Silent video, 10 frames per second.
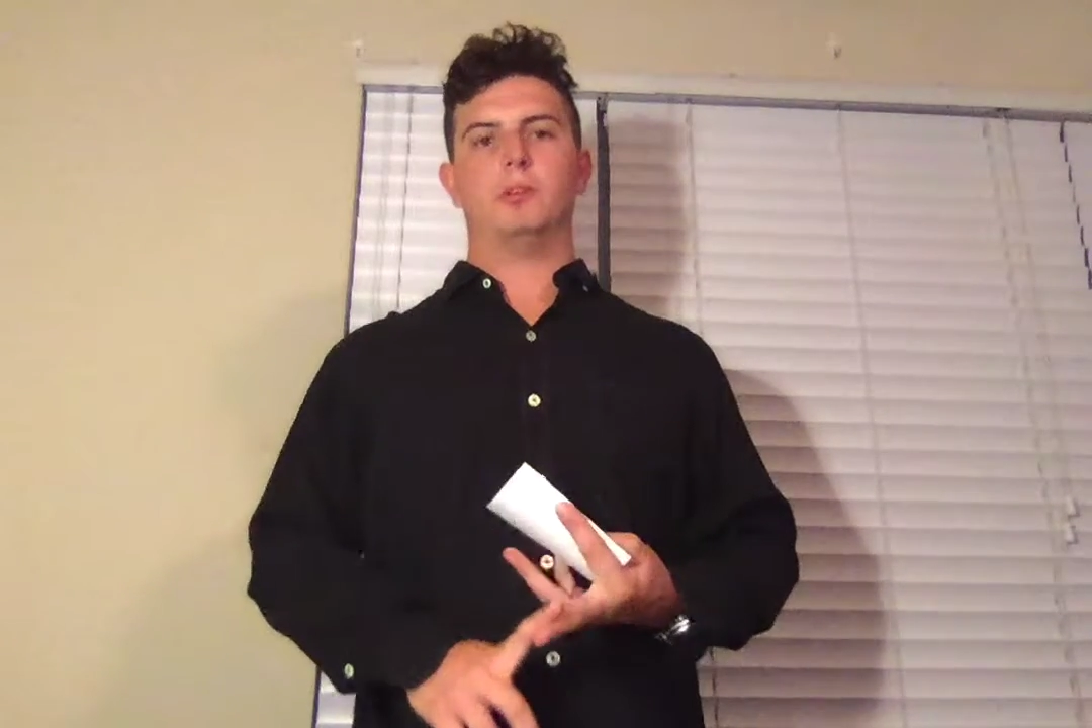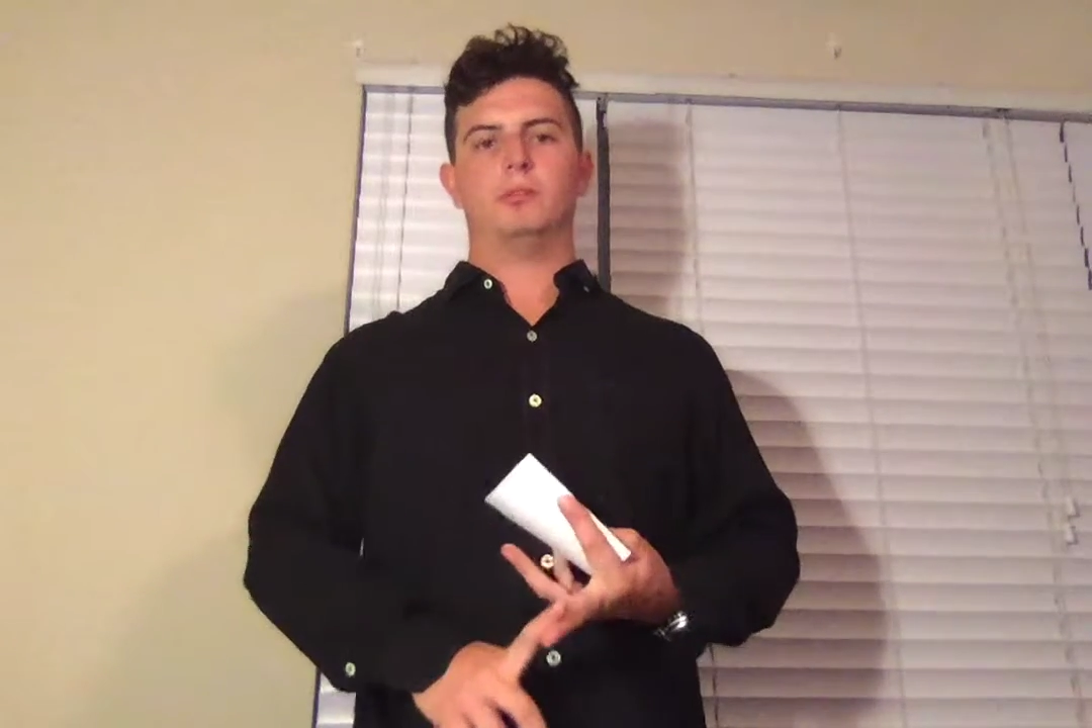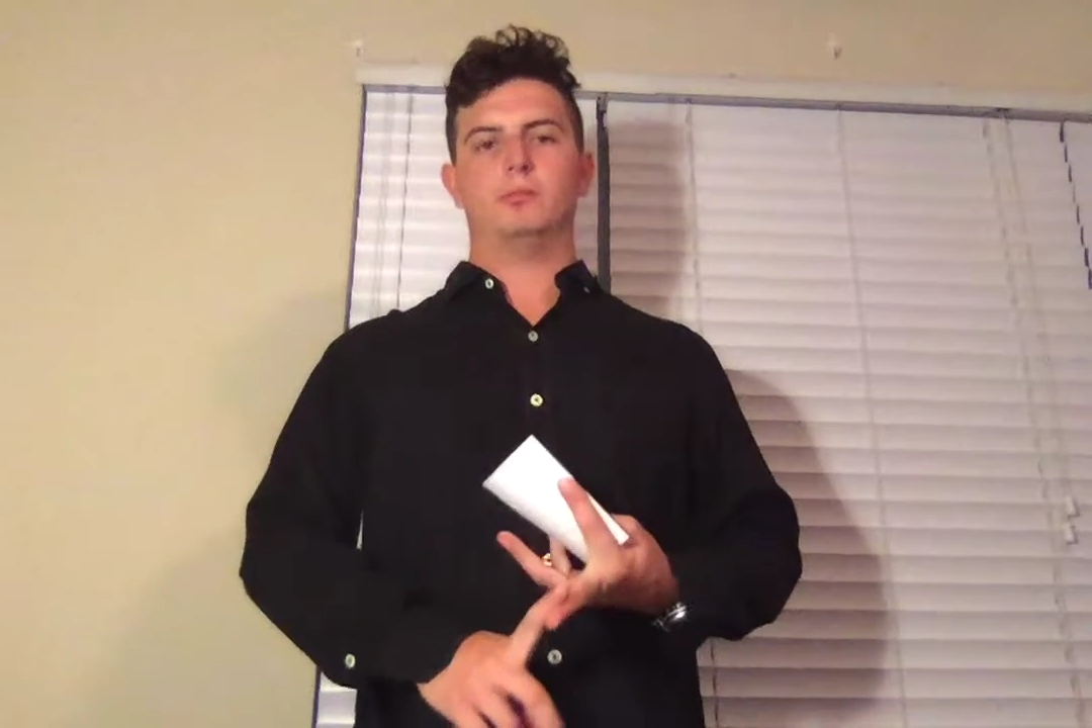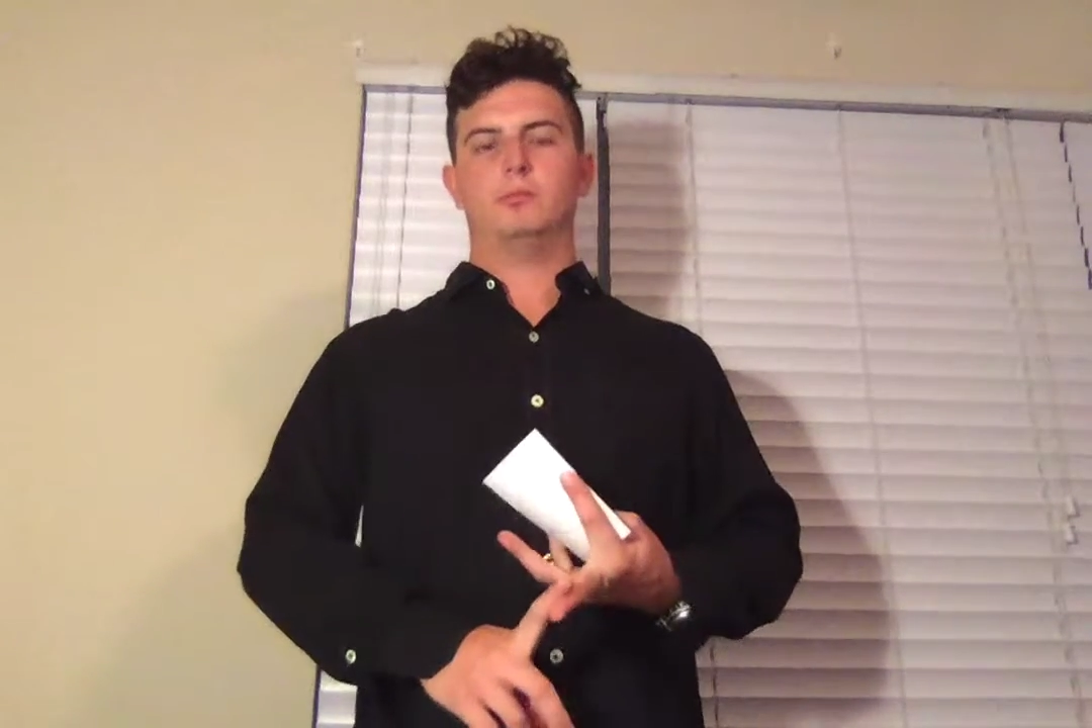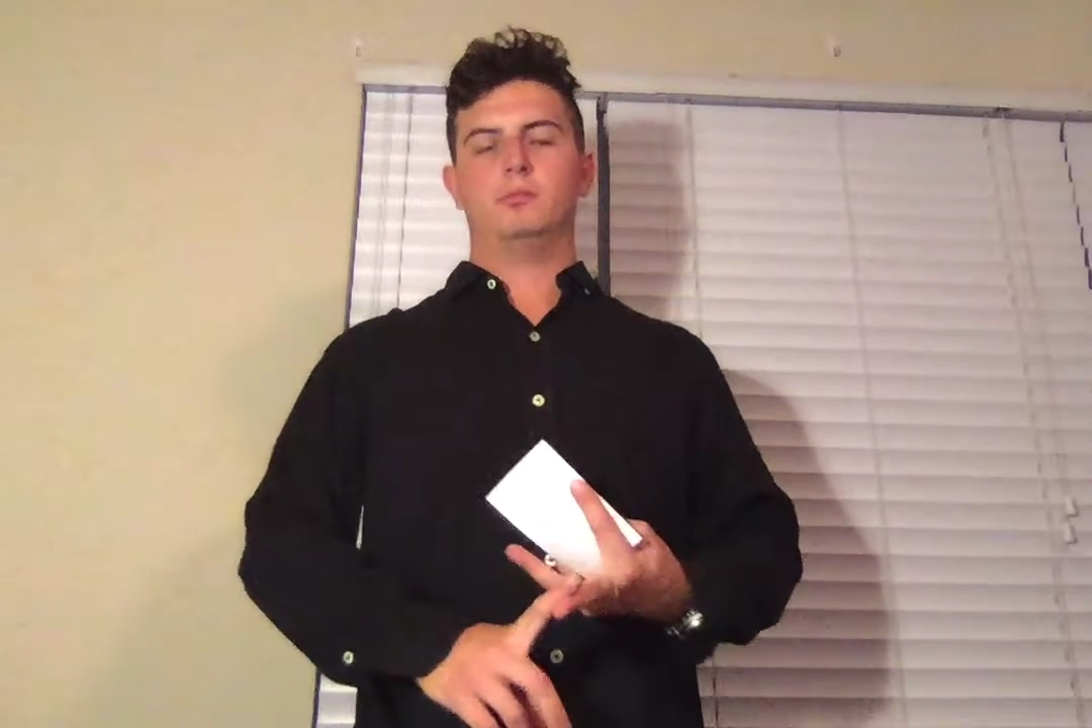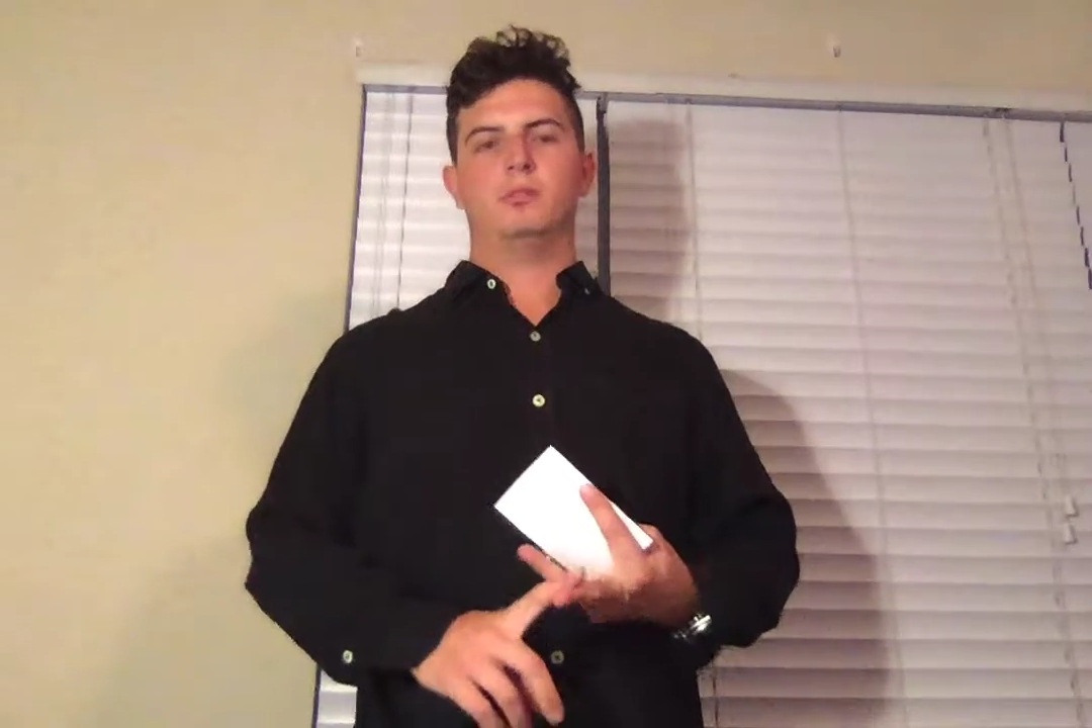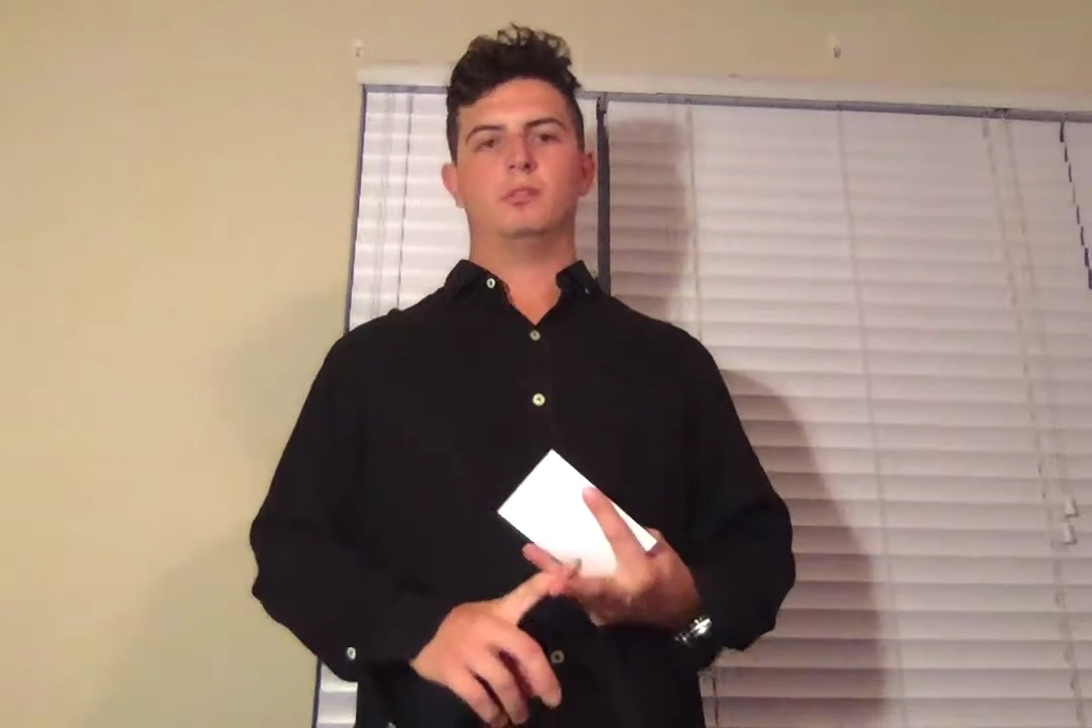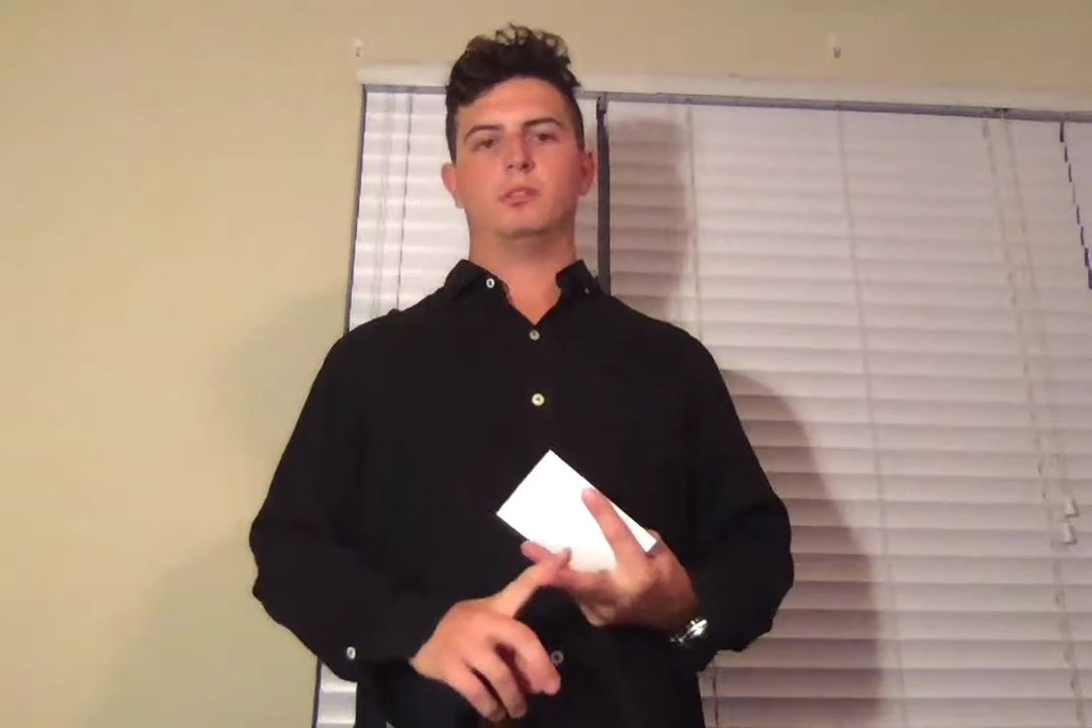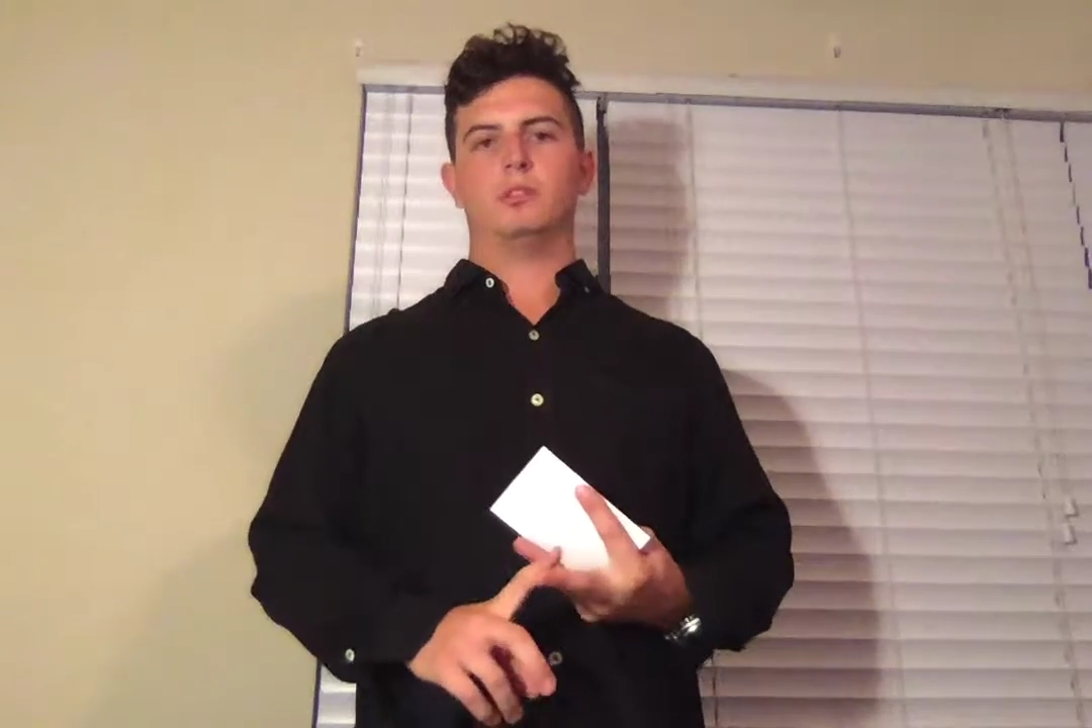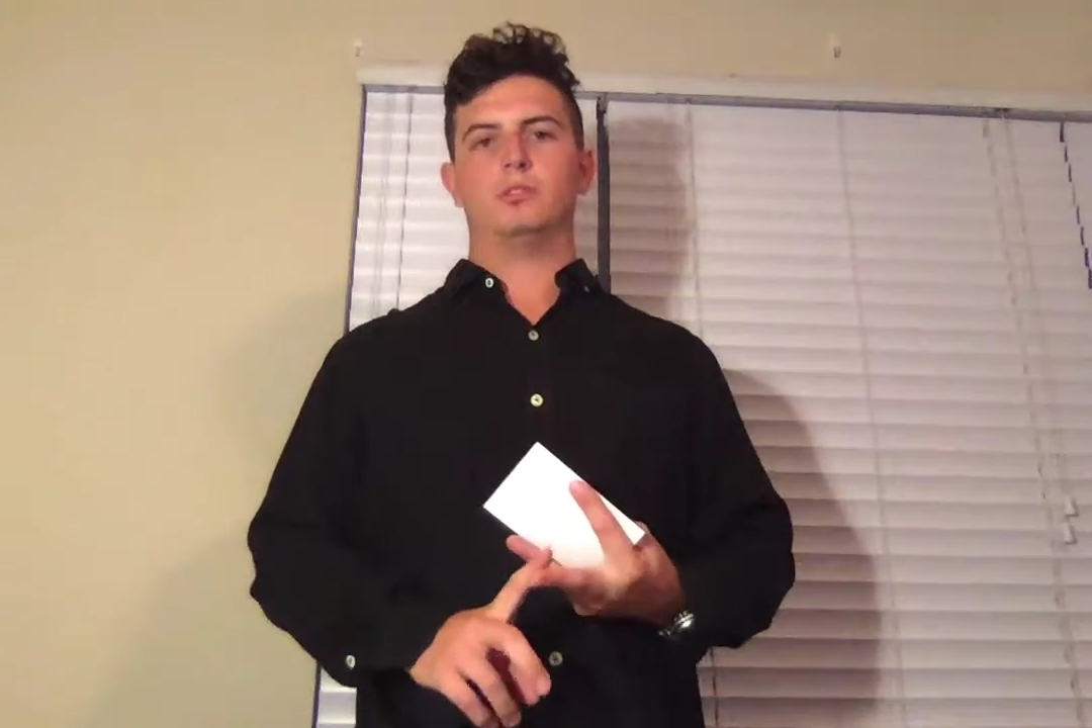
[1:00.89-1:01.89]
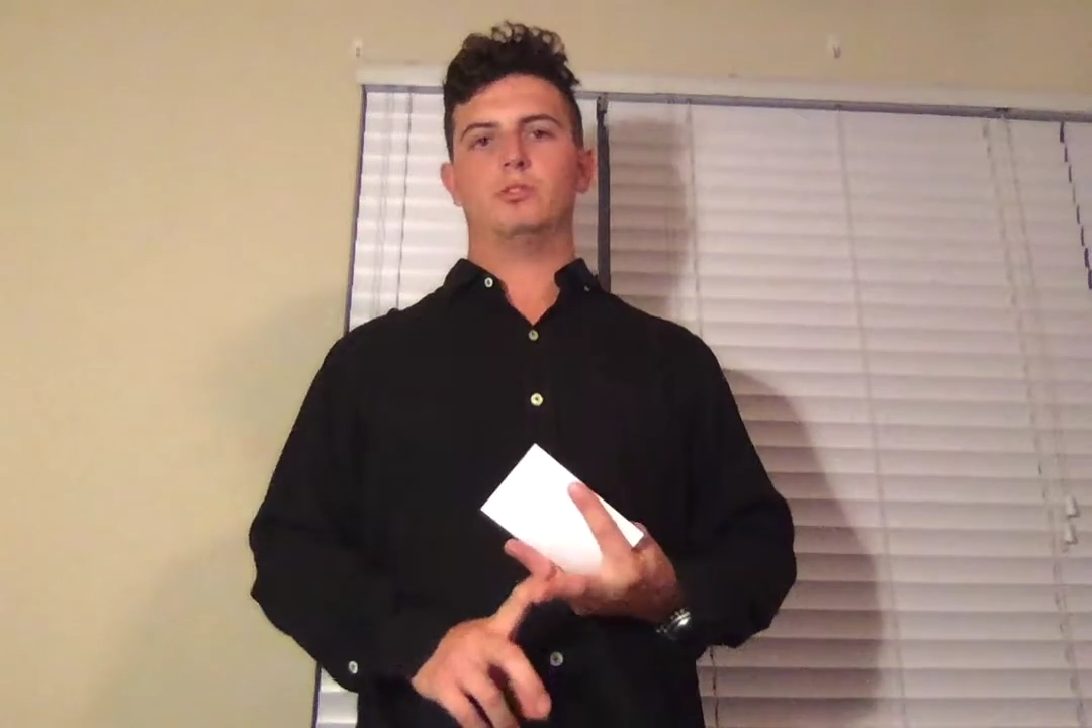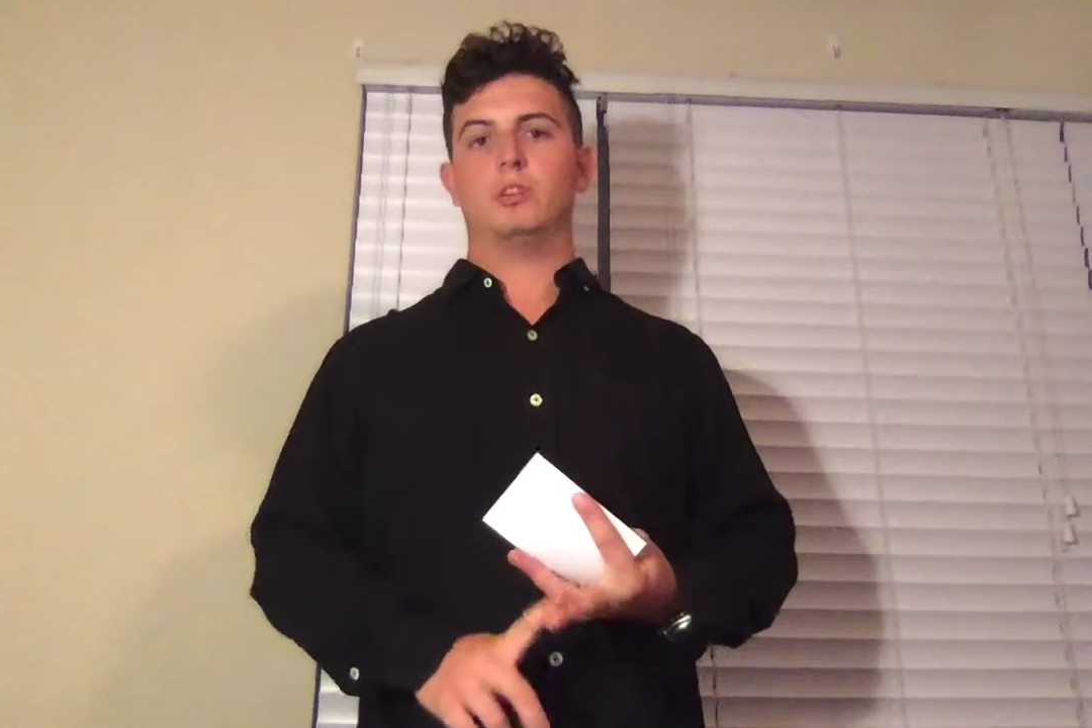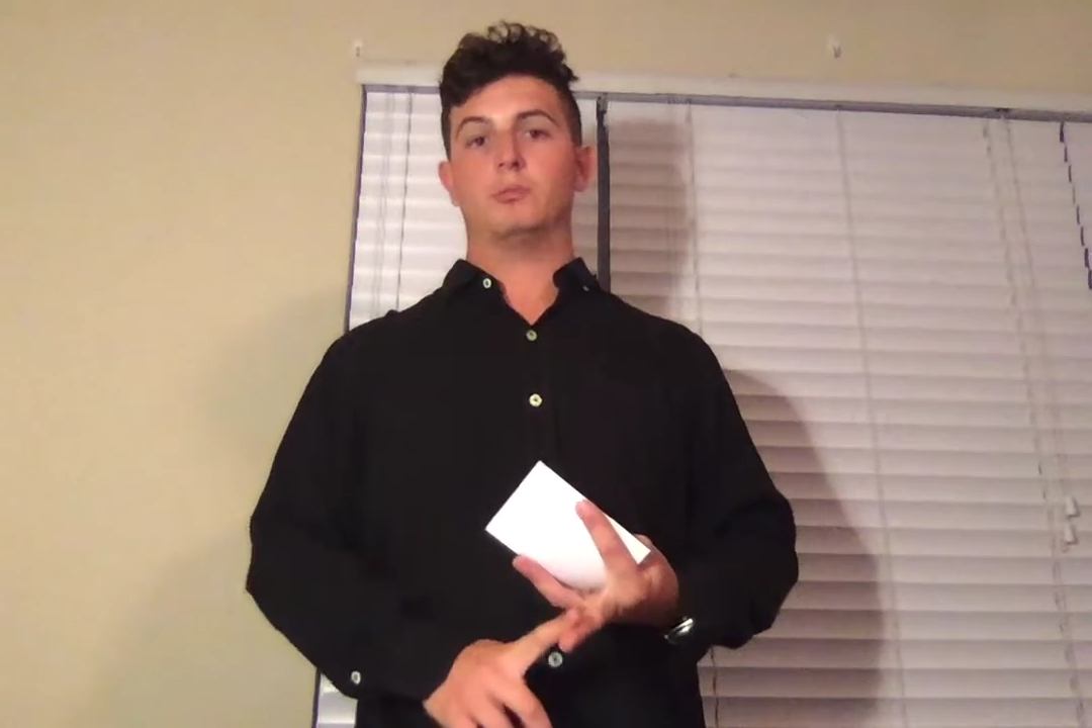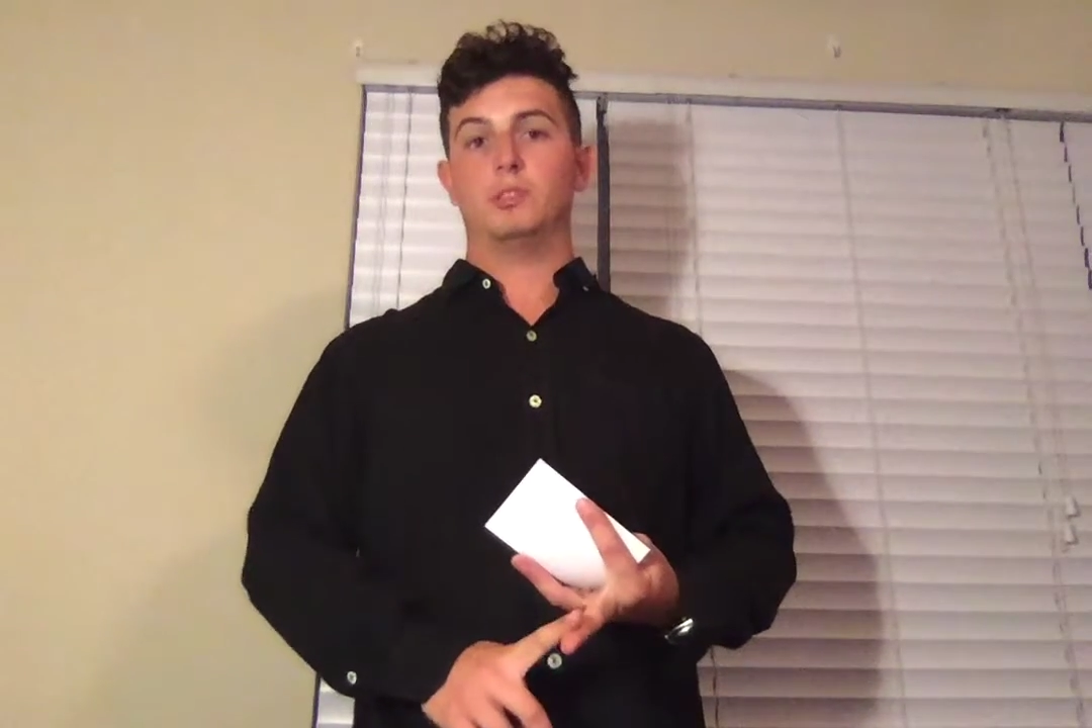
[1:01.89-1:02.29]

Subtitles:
to construct